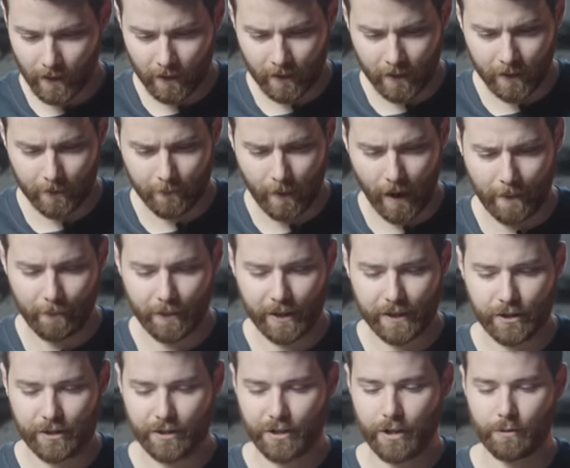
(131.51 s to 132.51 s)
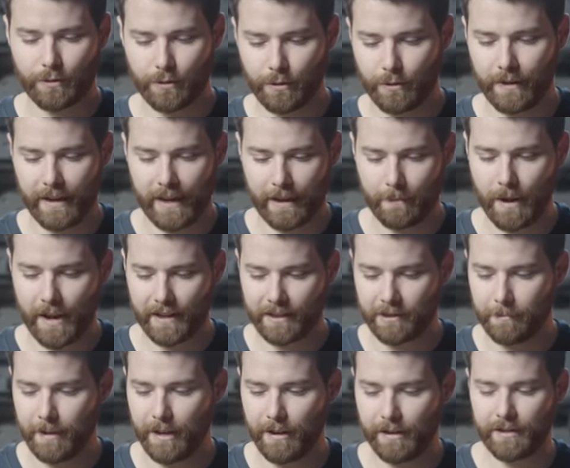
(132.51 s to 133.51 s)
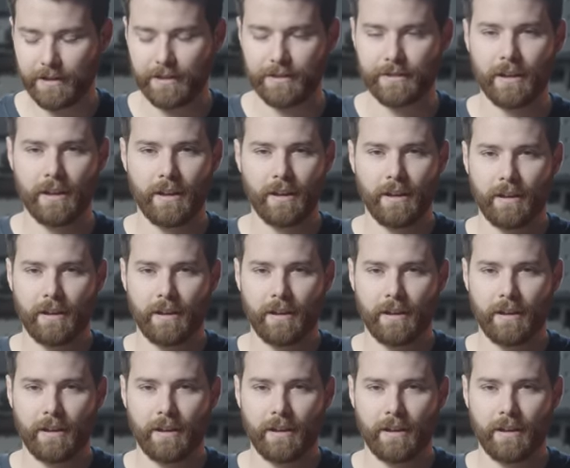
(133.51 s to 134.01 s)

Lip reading: I'm gonna just go through again my experiences.